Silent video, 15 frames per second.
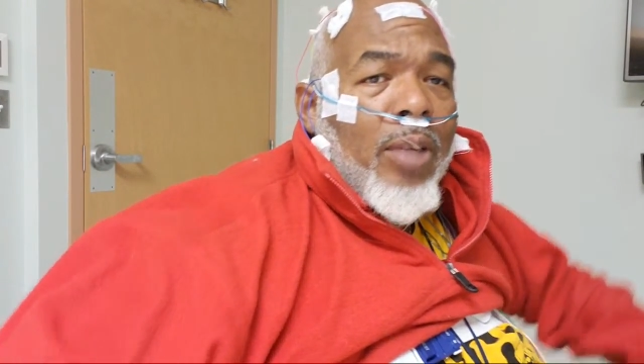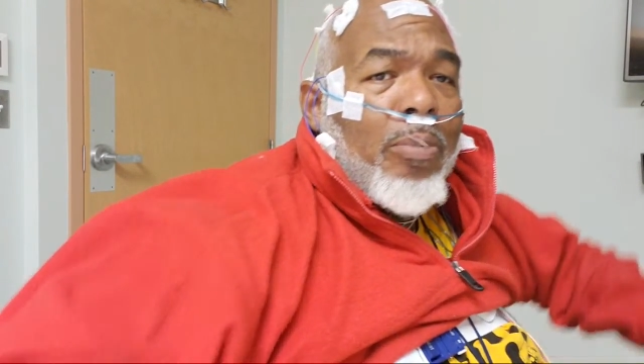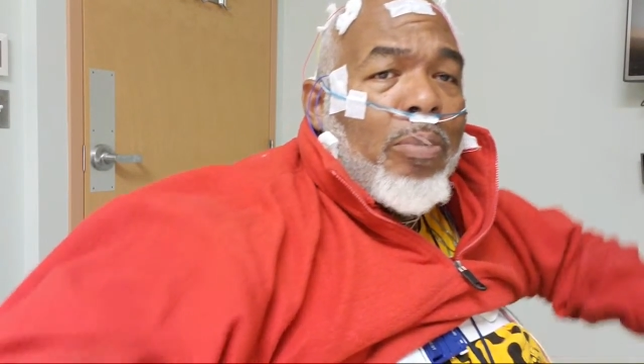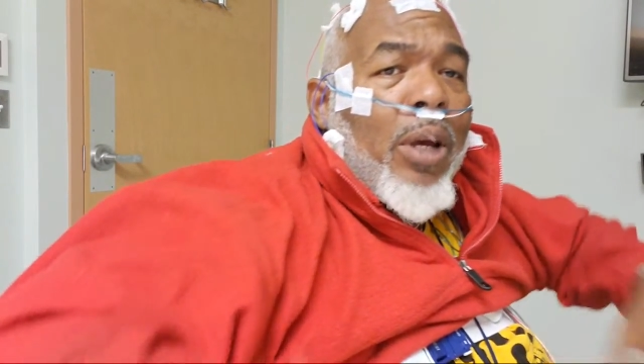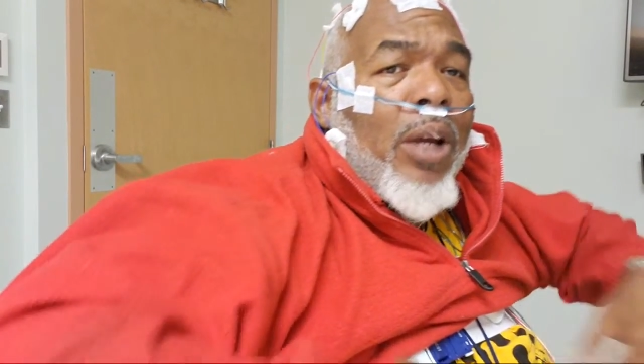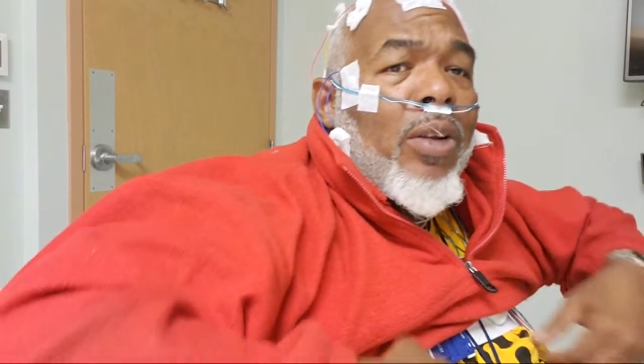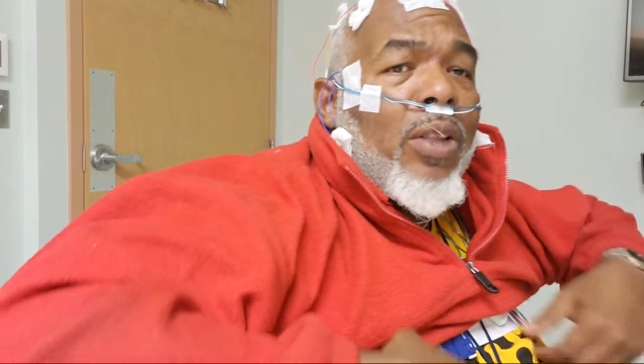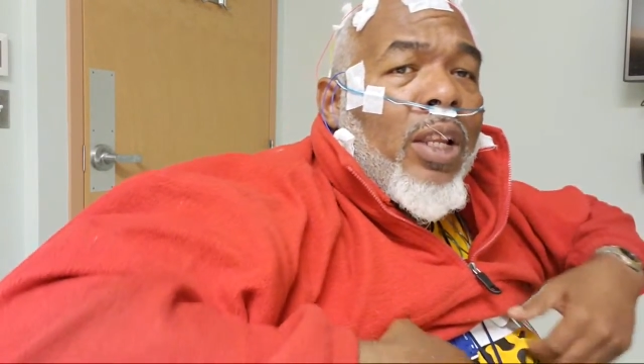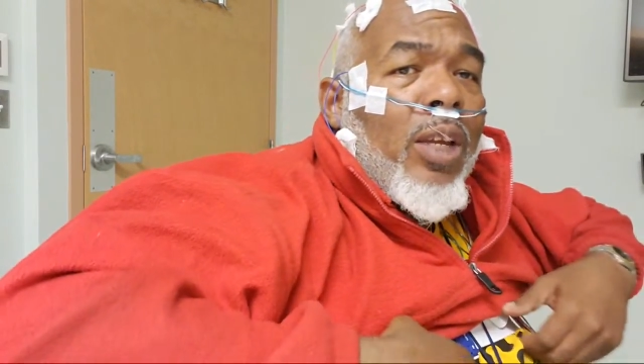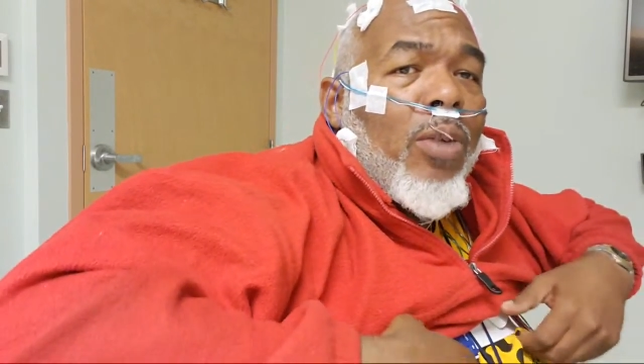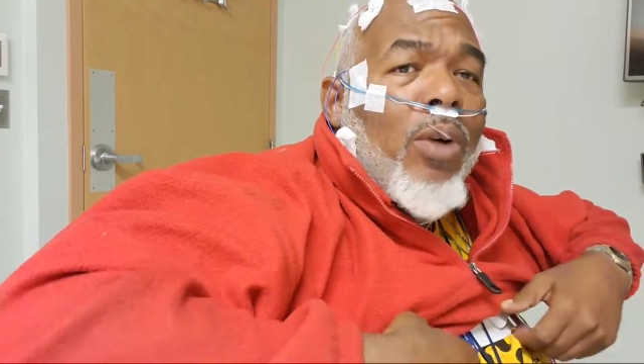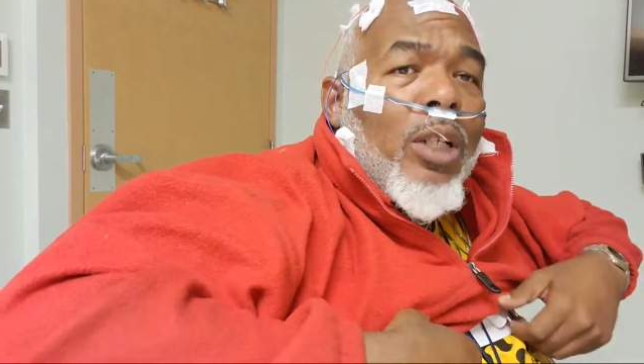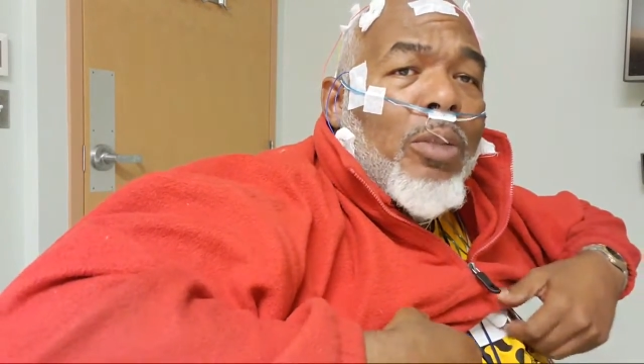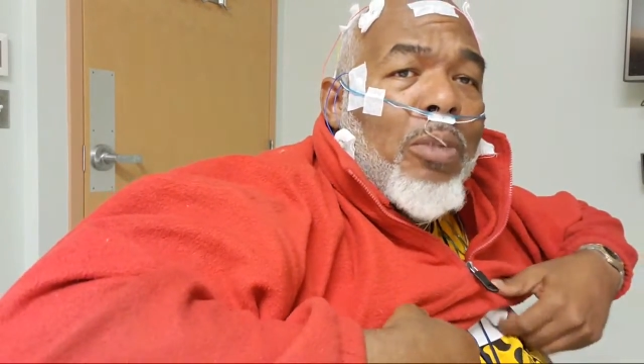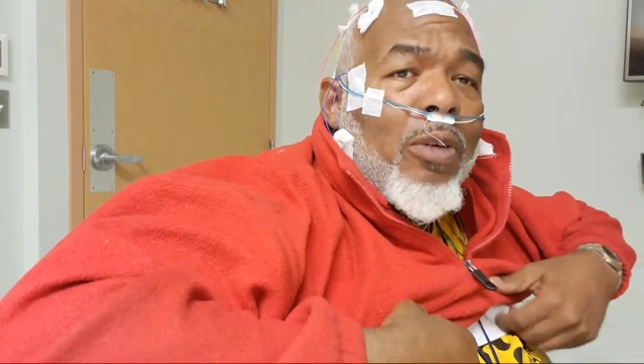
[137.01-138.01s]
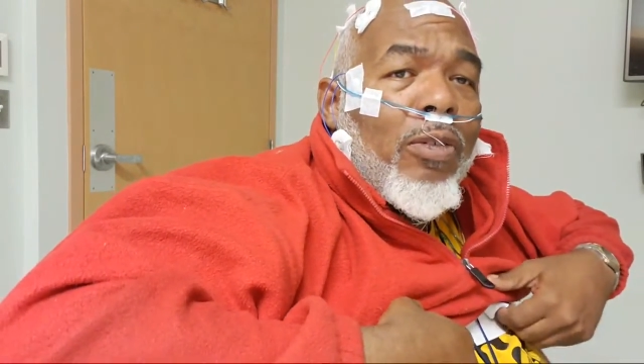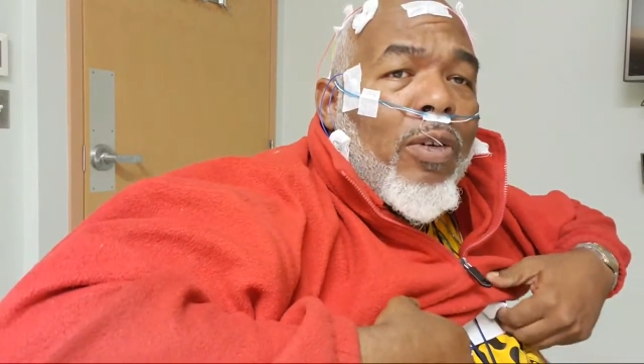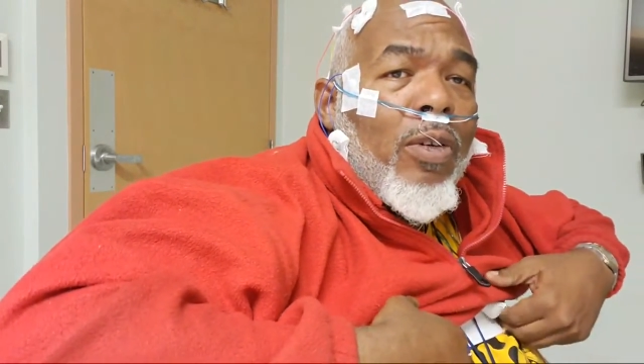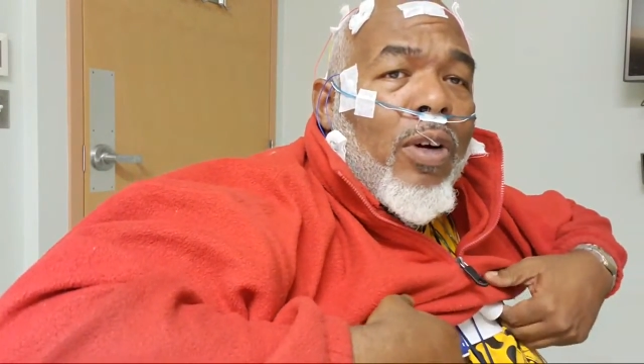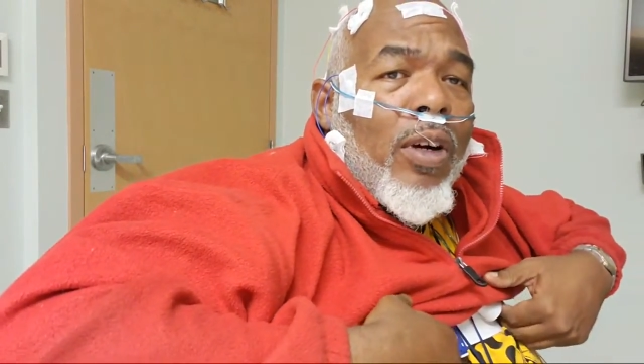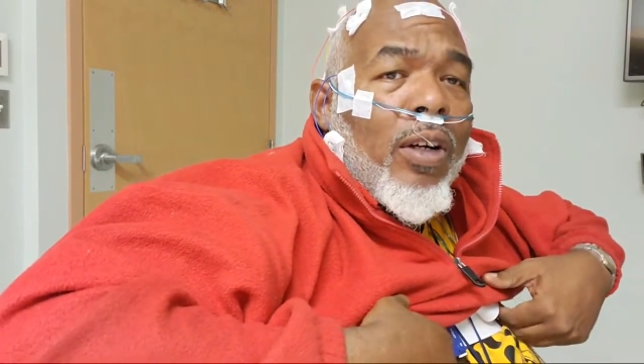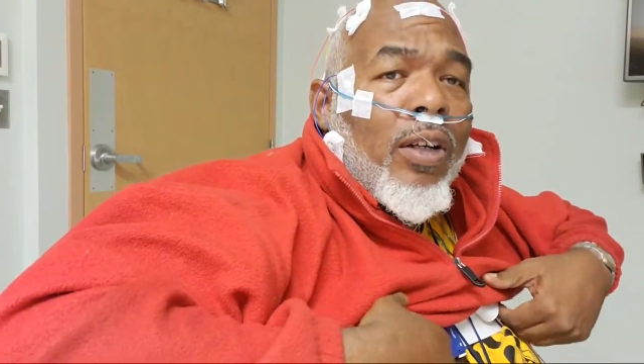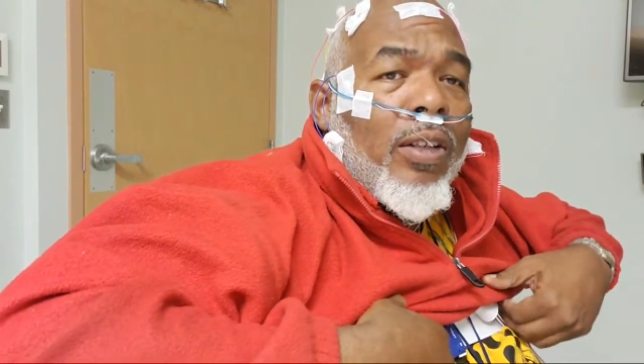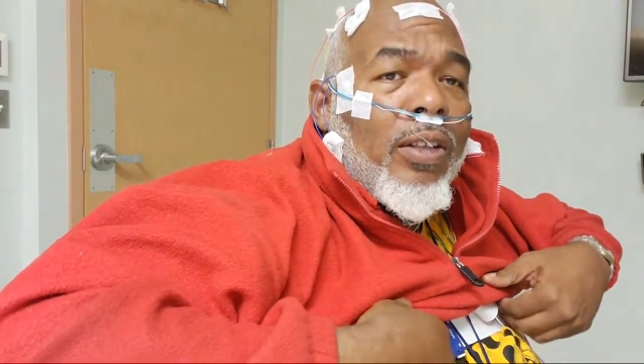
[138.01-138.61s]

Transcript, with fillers: better than he was before.